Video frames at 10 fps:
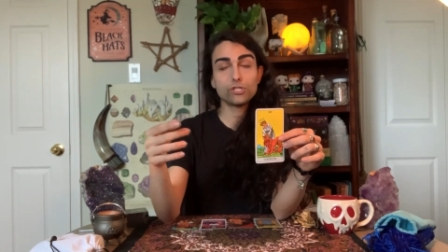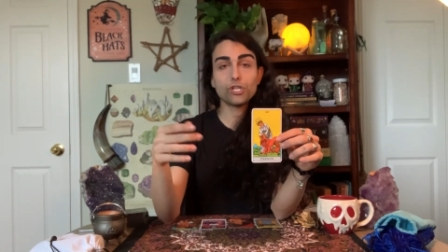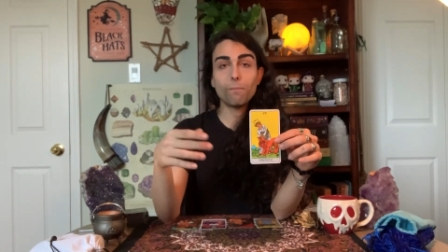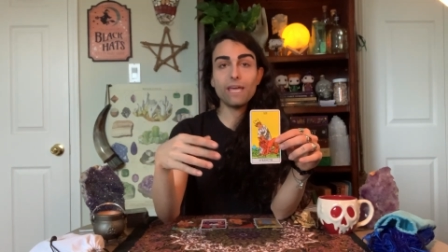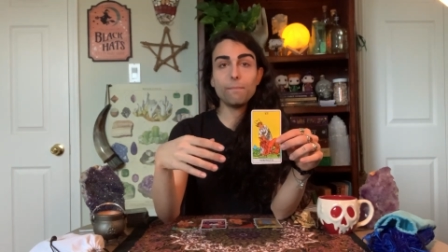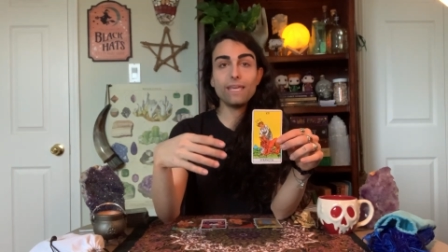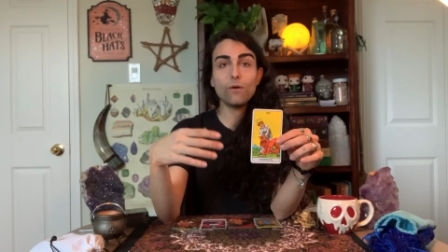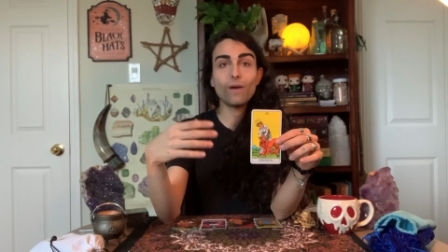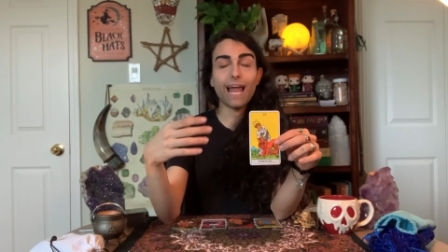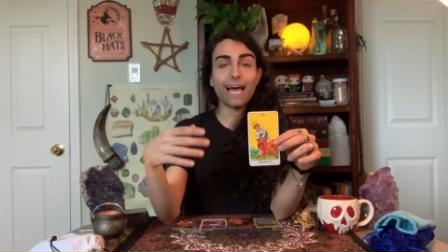So
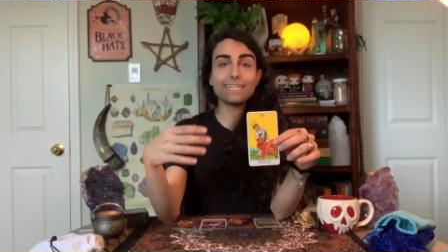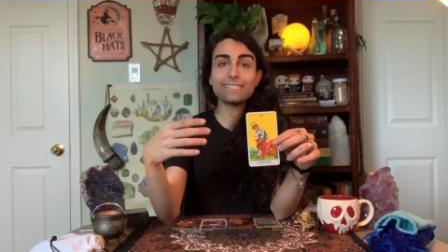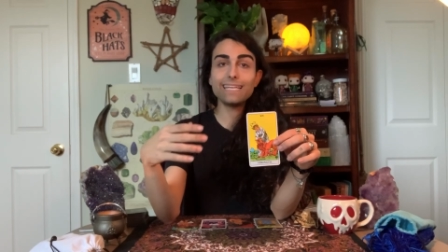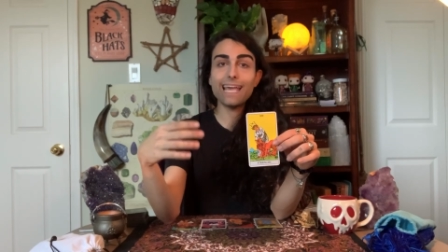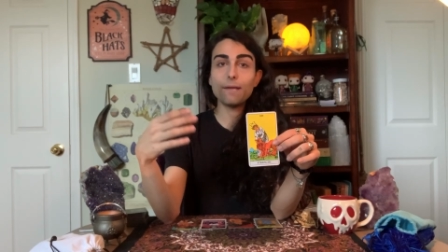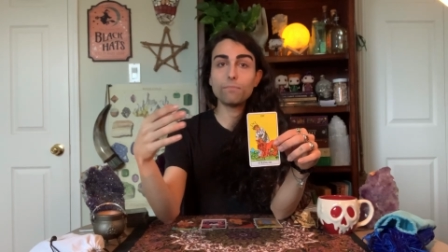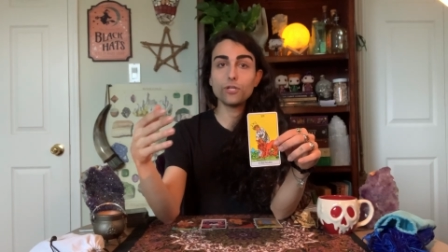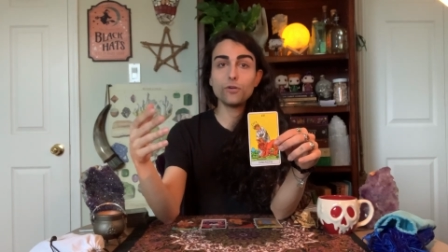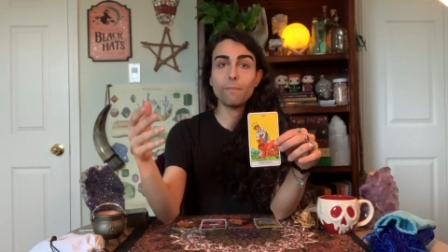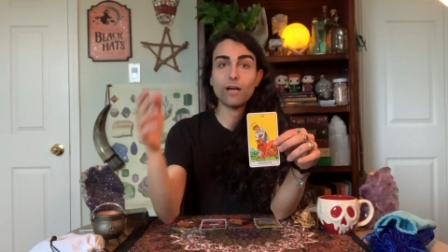maybe when I see a
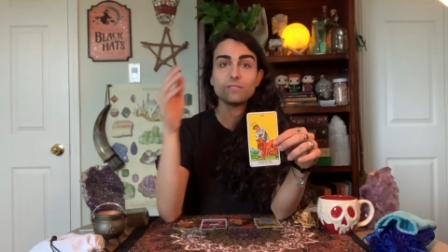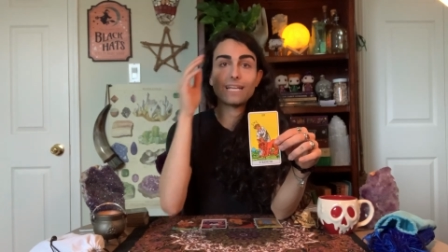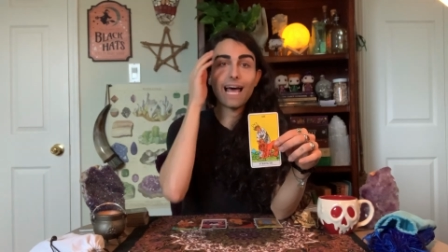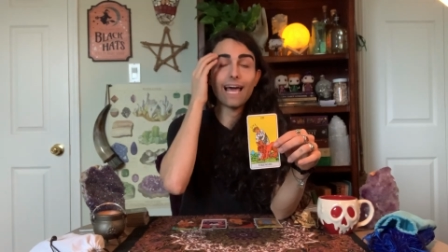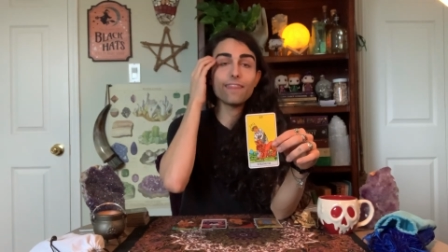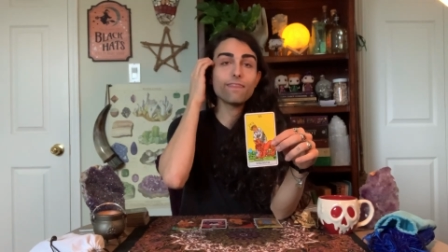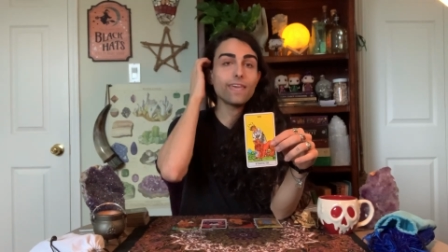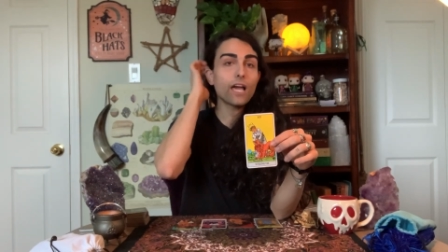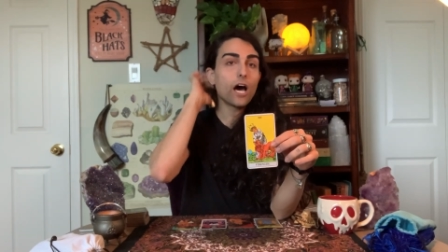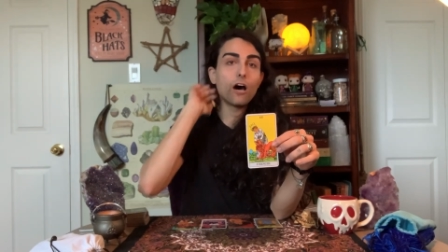blue mountain, I
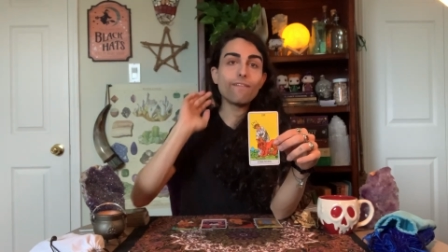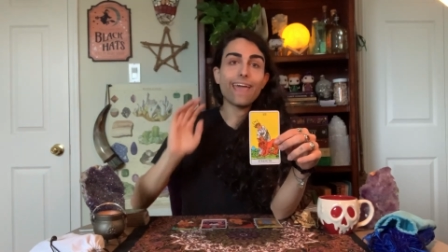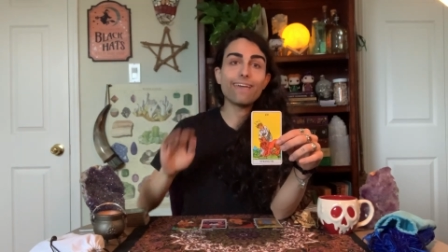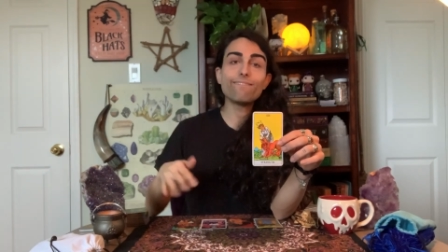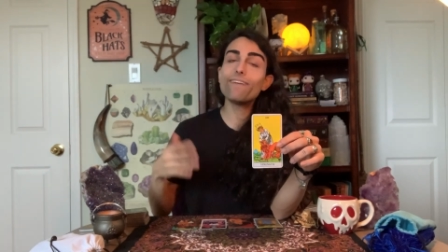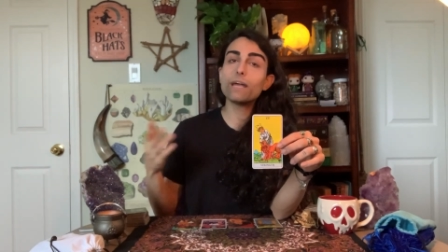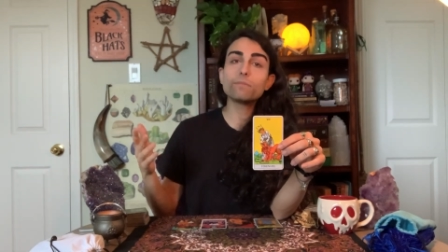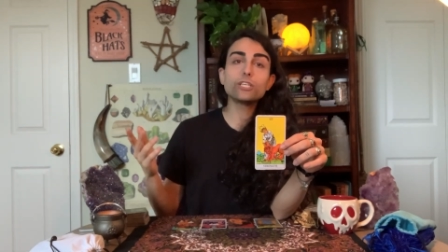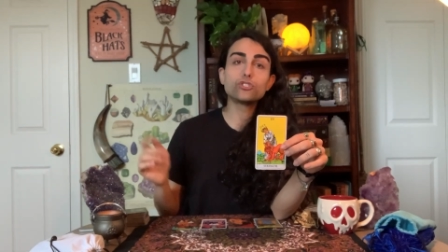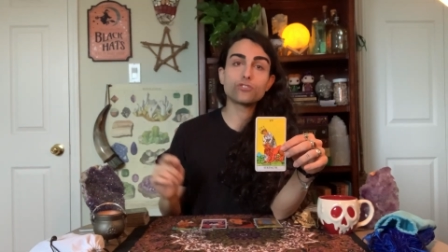think of a
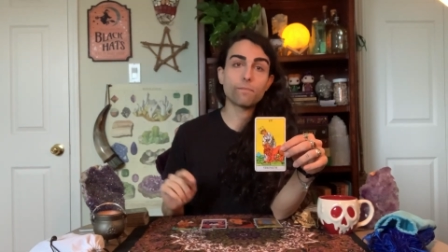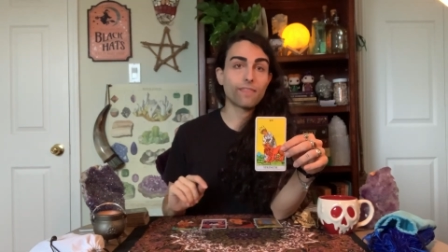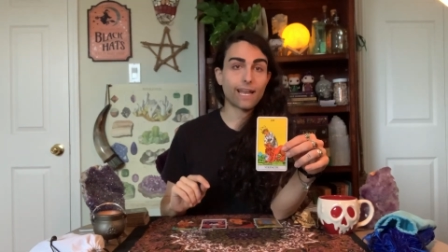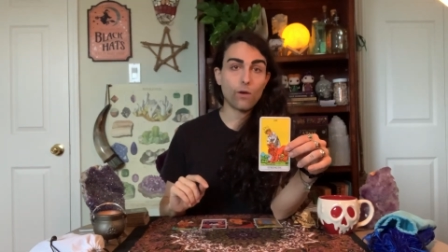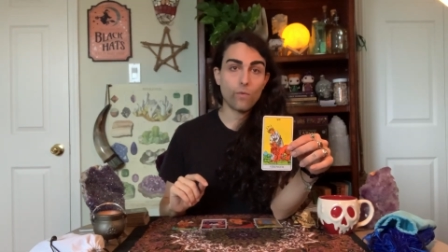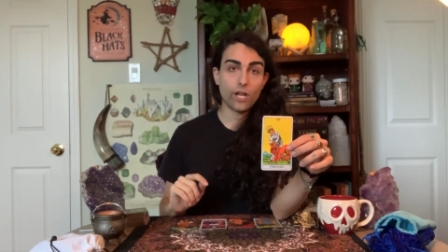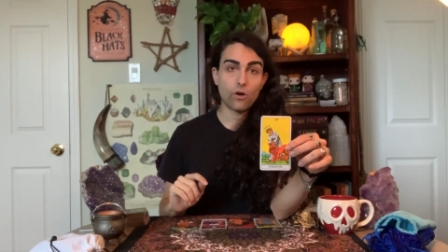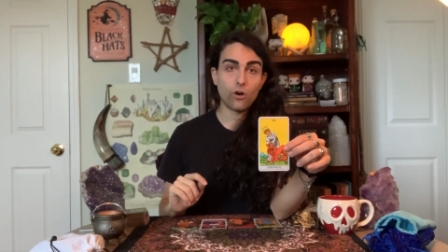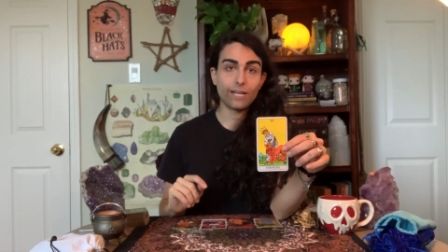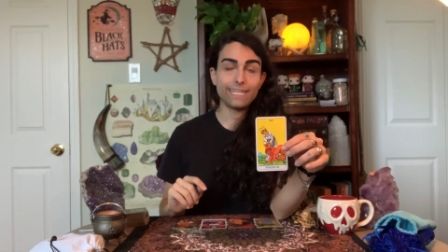family trip that I went
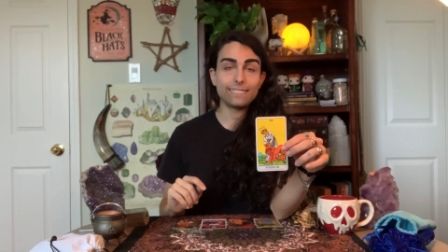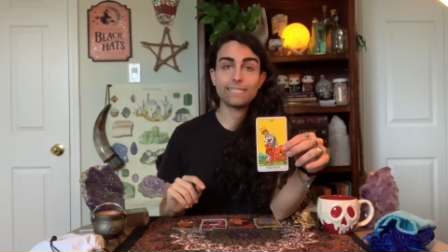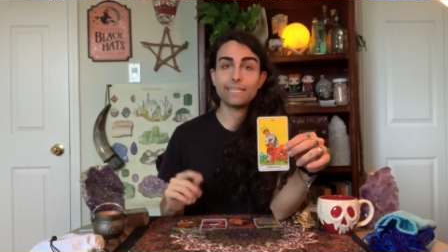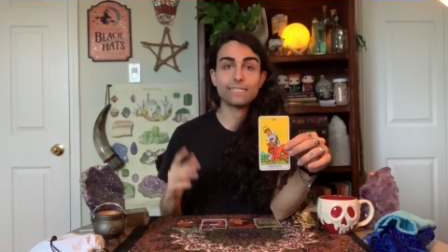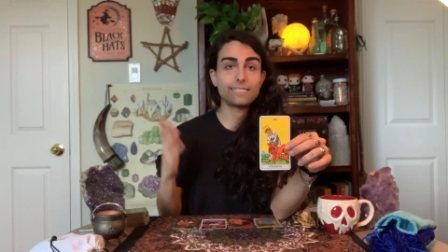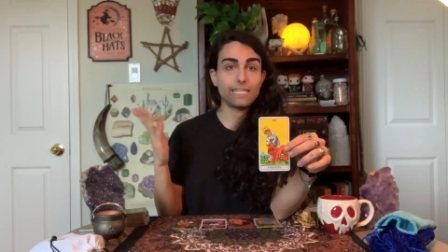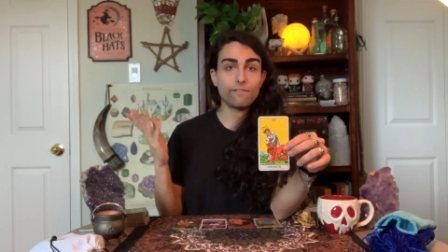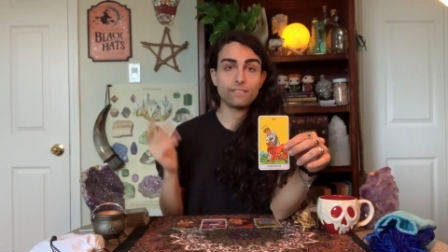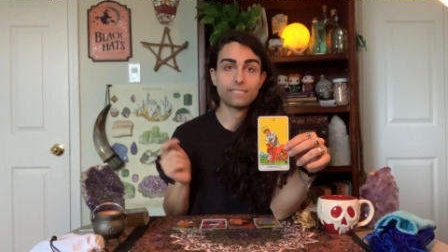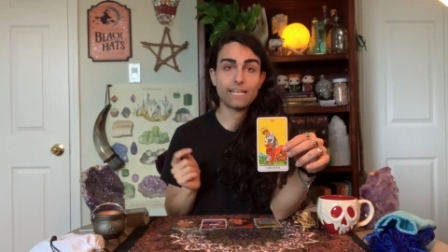on in
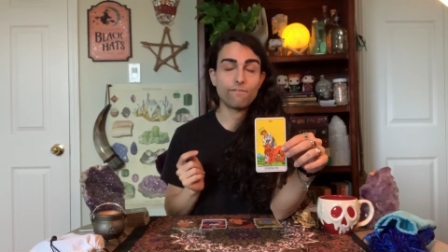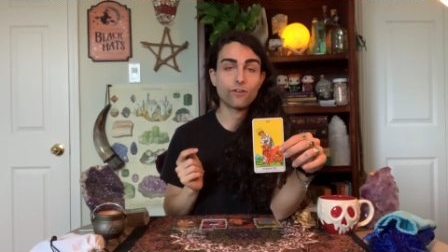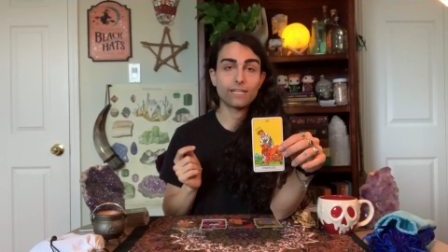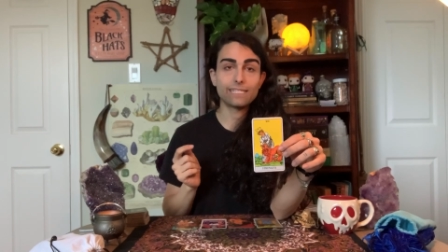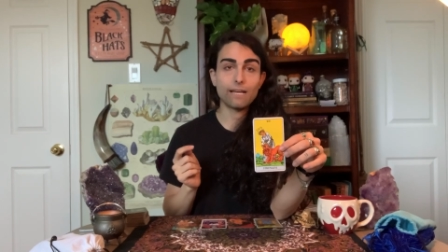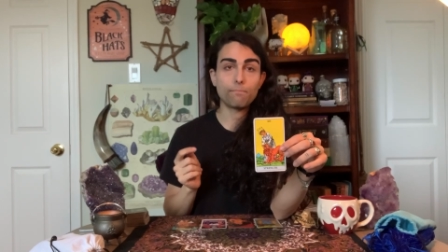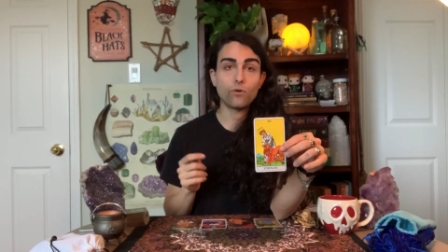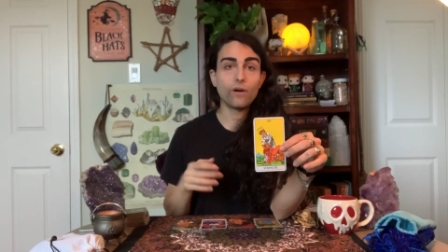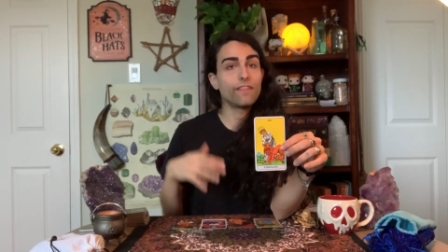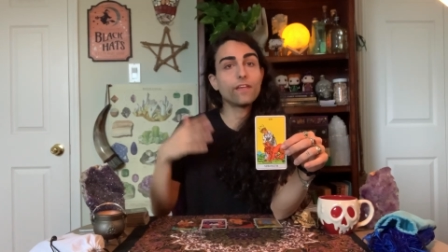Tennessee, say for
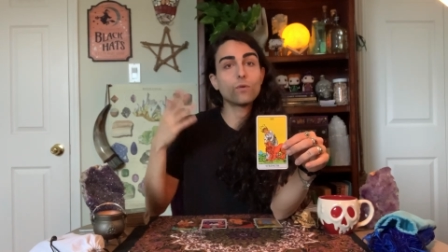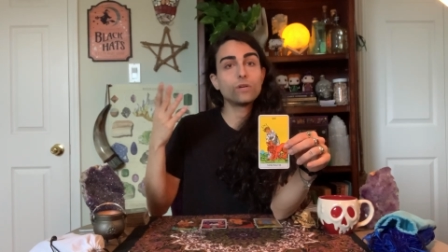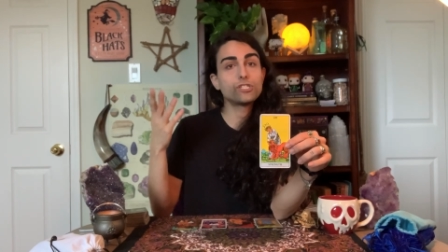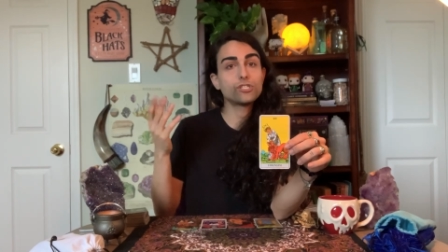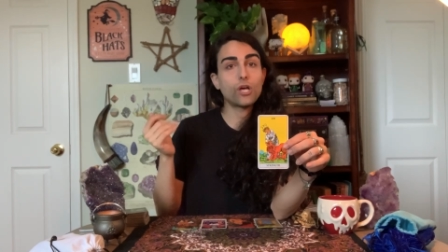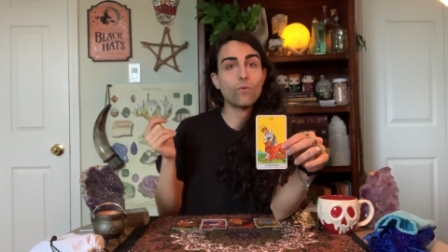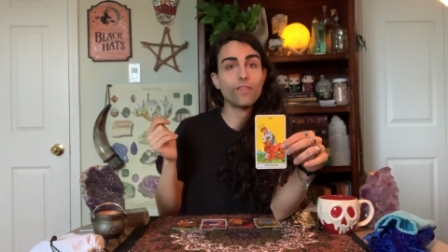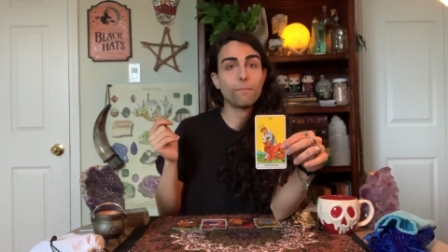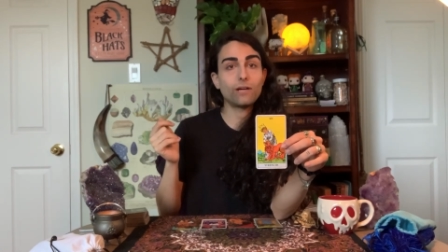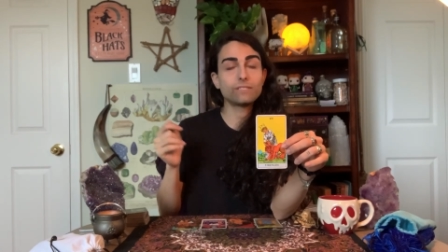example, and there was snow
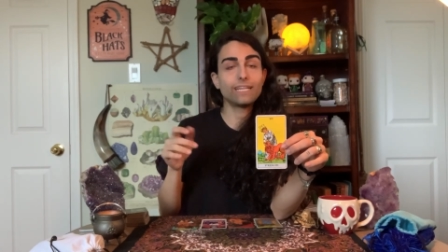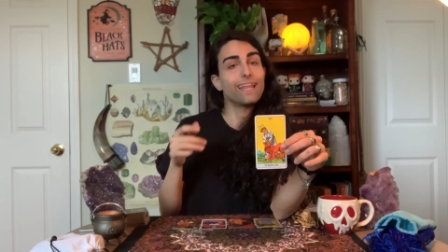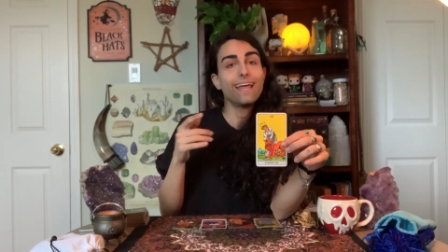on the mountain.